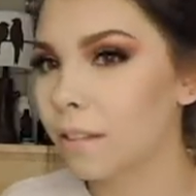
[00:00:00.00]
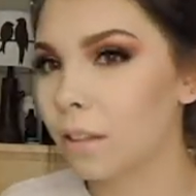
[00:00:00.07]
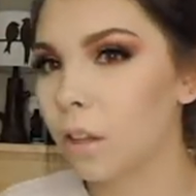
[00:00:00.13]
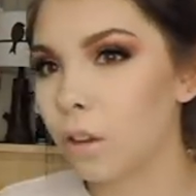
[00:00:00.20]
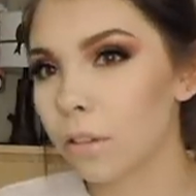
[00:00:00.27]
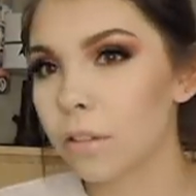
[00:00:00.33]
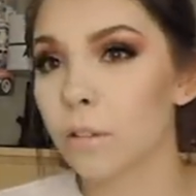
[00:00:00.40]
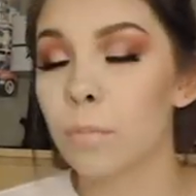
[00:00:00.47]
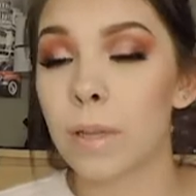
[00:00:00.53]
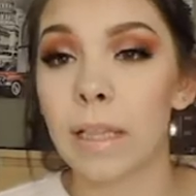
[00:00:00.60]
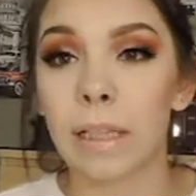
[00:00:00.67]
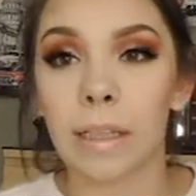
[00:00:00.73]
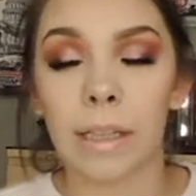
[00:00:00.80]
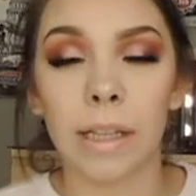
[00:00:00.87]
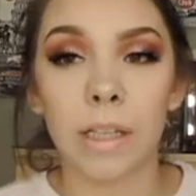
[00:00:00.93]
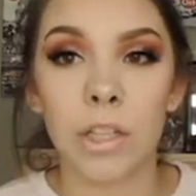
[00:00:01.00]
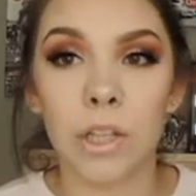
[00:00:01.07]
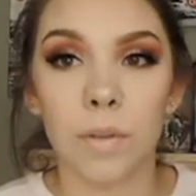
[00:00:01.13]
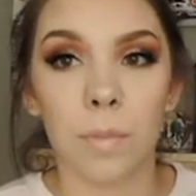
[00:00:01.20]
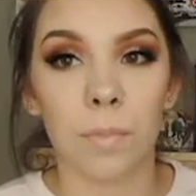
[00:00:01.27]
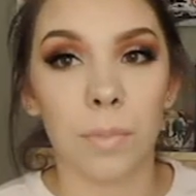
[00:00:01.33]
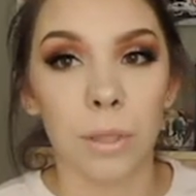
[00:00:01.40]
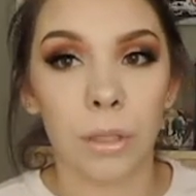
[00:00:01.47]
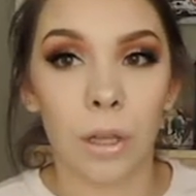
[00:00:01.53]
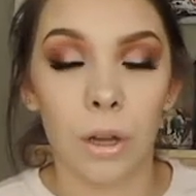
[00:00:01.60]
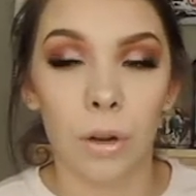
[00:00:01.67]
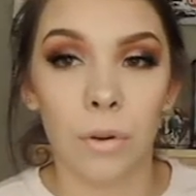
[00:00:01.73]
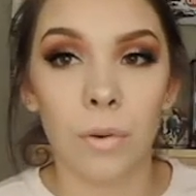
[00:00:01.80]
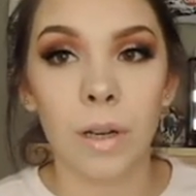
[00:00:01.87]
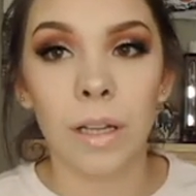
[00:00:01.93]
They'll also be linked
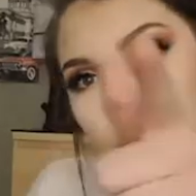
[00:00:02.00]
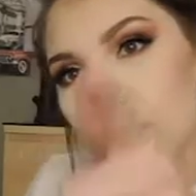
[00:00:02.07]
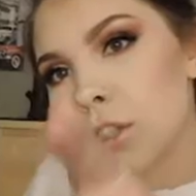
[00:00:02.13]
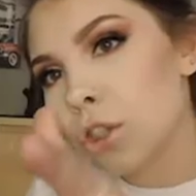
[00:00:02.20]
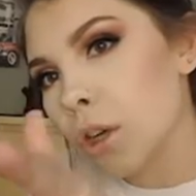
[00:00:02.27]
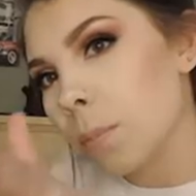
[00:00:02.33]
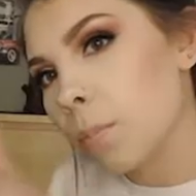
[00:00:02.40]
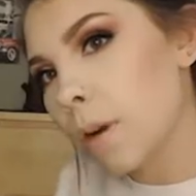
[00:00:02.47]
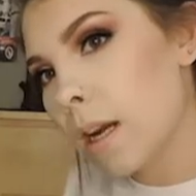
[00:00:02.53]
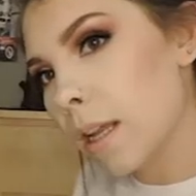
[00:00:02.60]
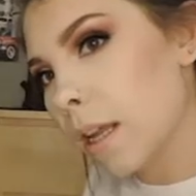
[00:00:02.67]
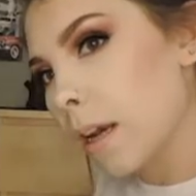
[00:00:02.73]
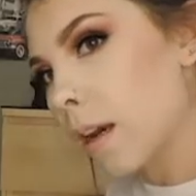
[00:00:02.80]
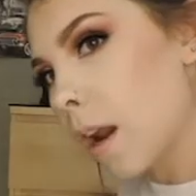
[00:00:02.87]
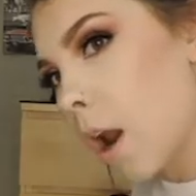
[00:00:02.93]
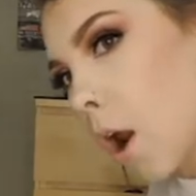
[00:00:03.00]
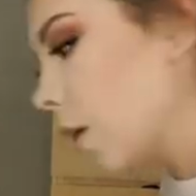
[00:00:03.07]
below. Let's jump right in.